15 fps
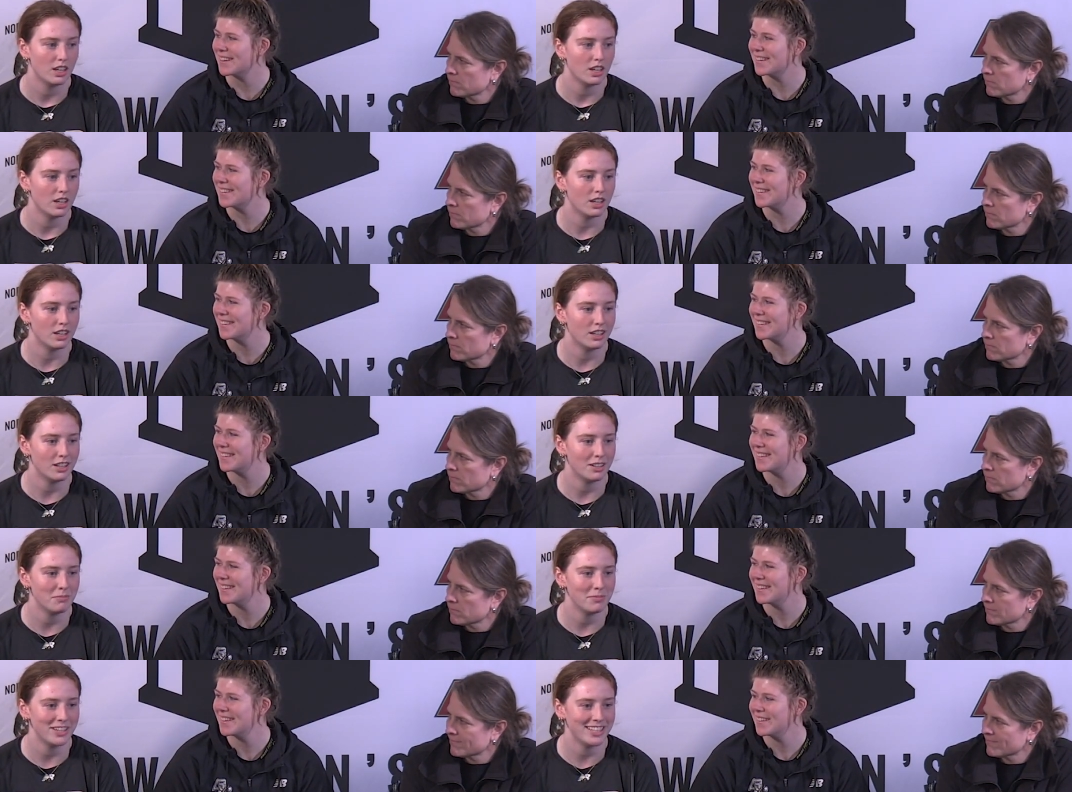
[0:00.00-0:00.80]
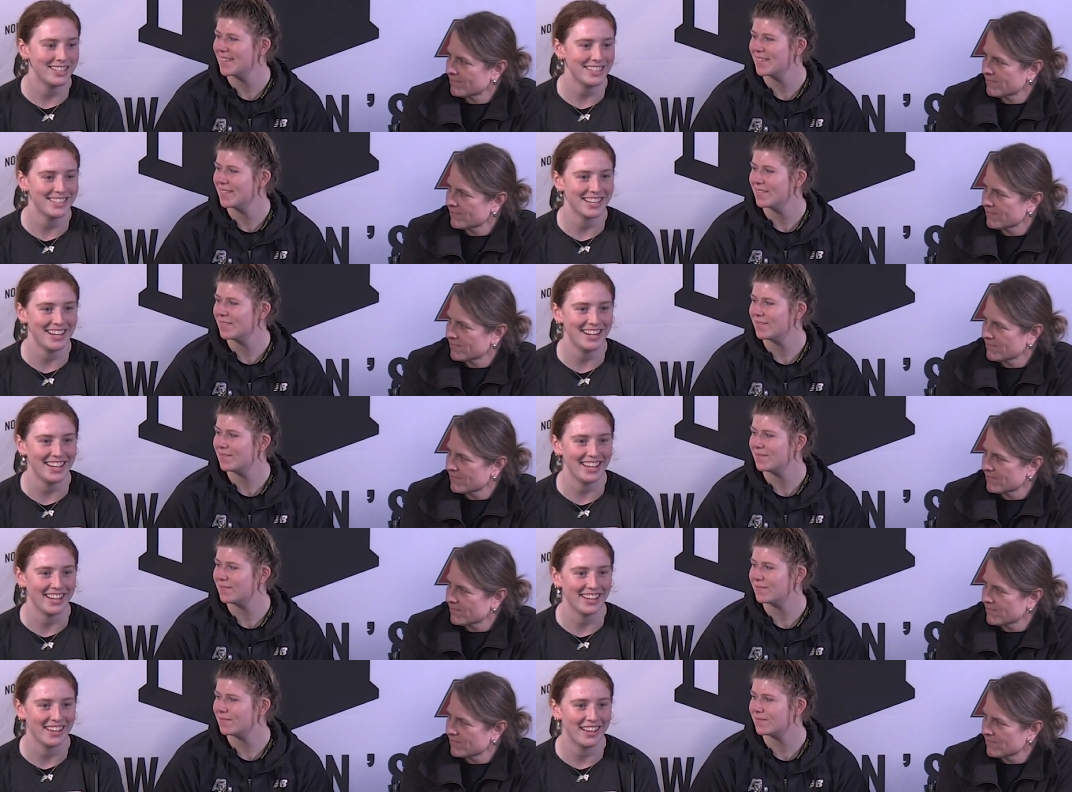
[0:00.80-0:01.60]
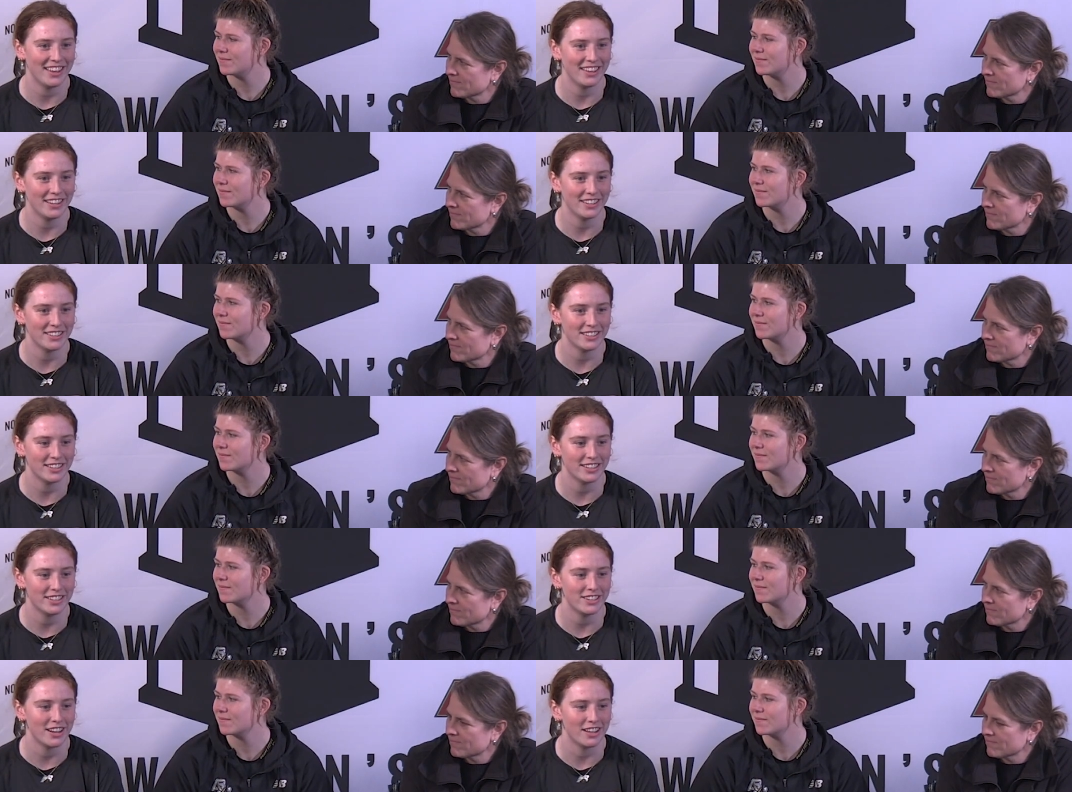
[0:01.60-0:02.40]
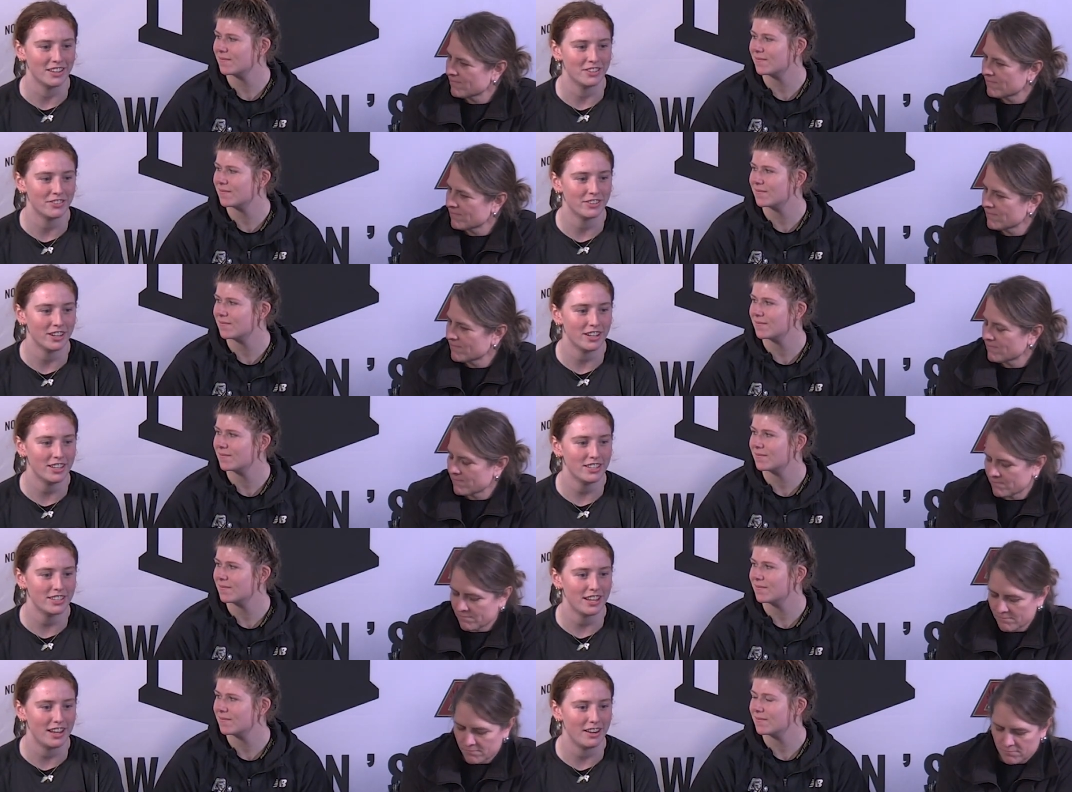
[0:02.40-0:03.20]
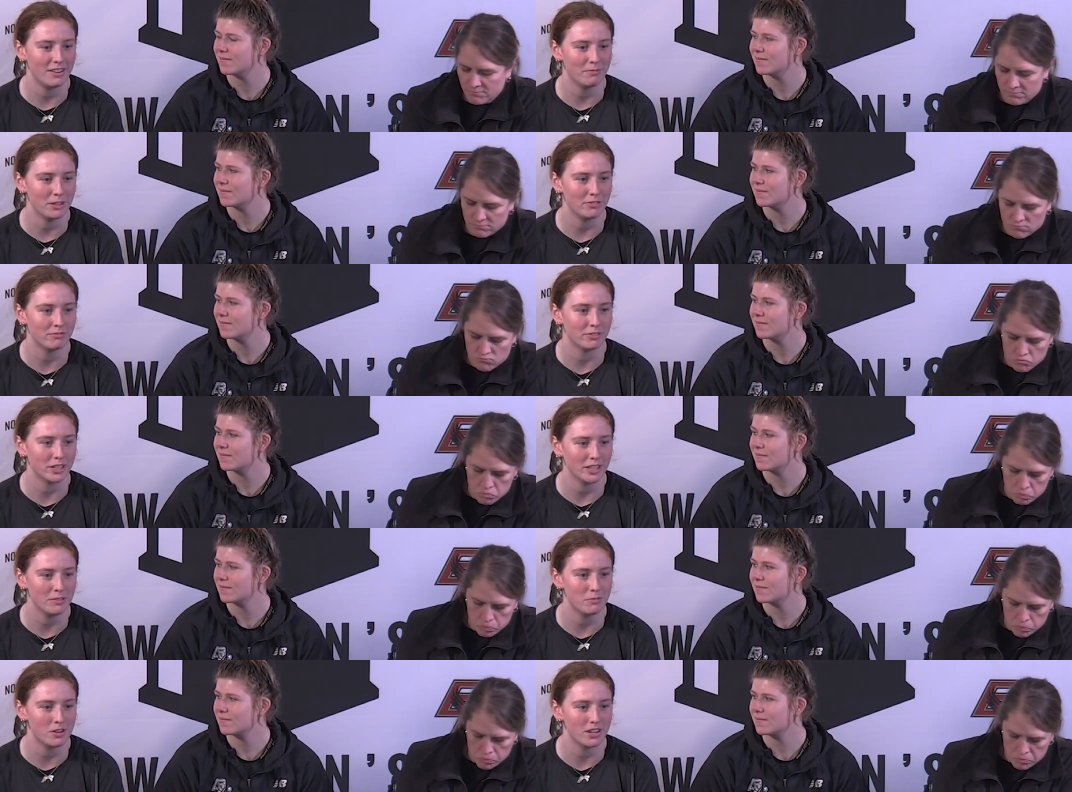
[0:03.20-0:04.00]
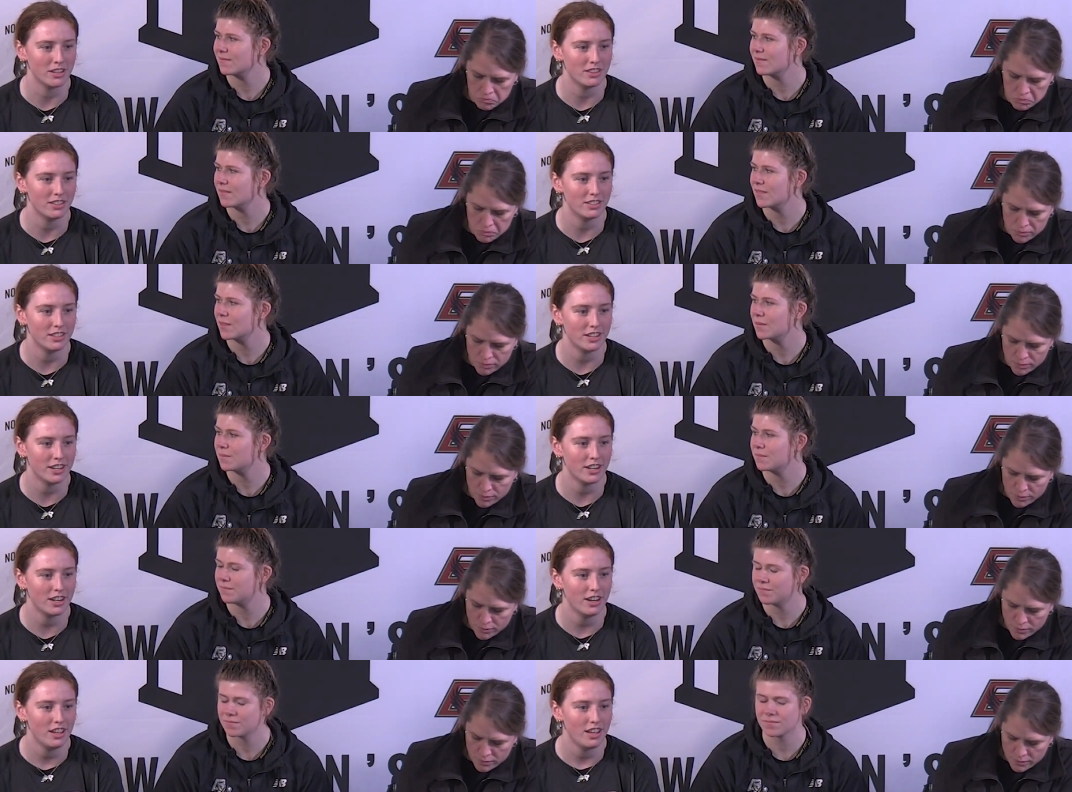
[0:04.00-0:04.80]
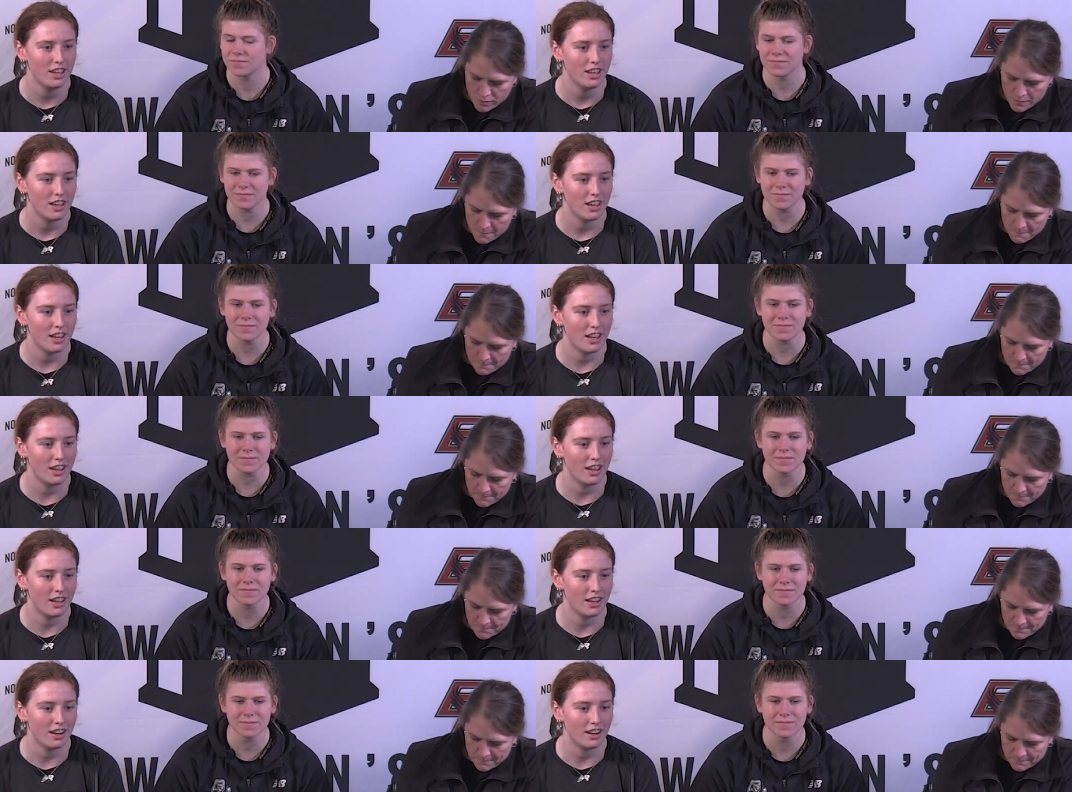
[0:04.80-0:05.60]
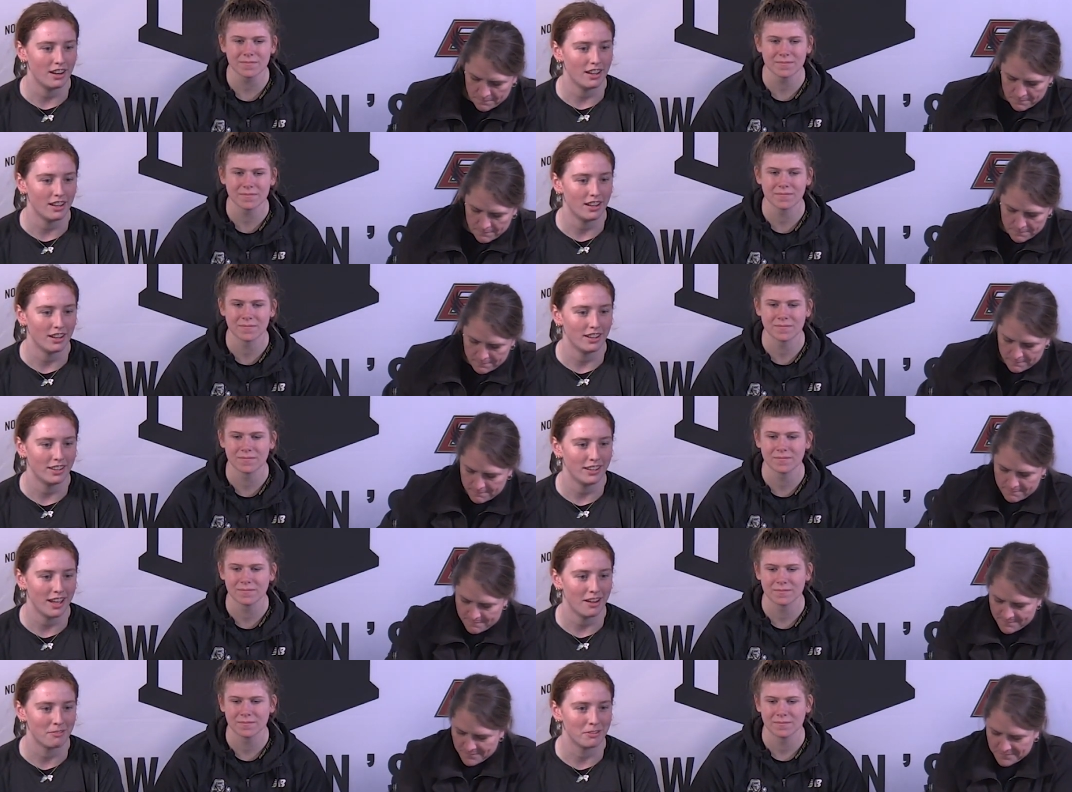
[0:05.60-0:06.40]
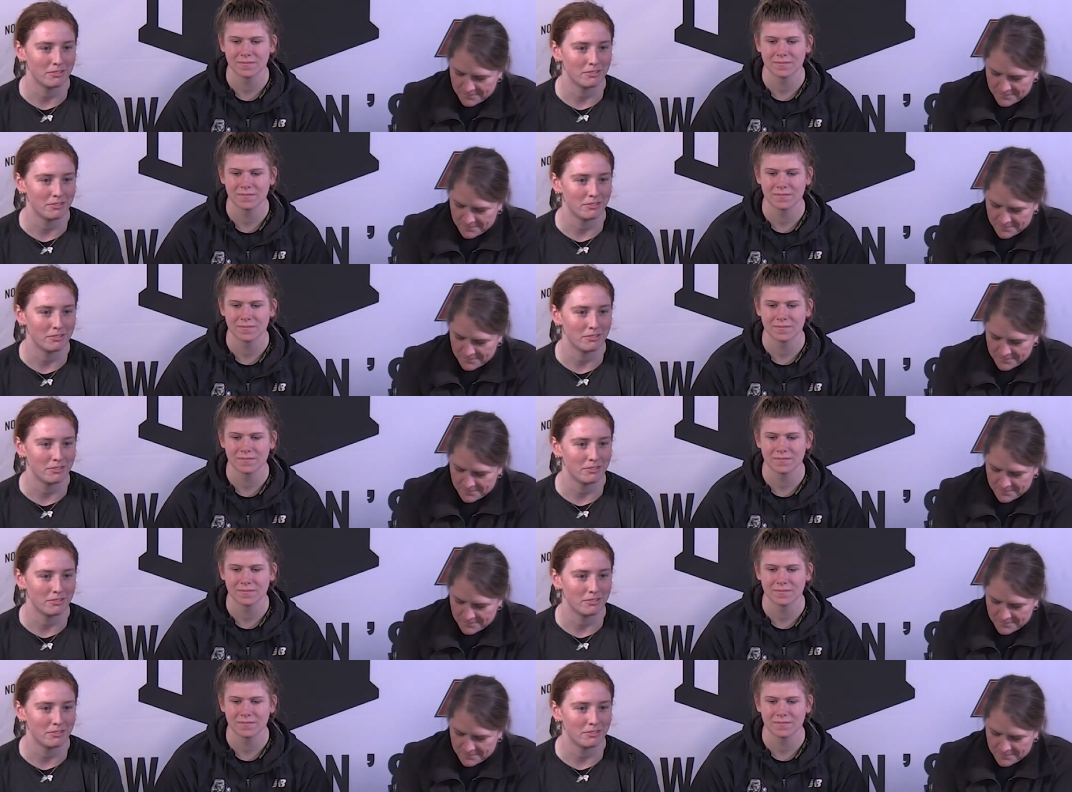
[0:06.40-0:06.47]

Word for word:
Speaker 1: Um, it's exciting. I think it's a good challenge for us, and we really want it this year. And uh, yeah, we're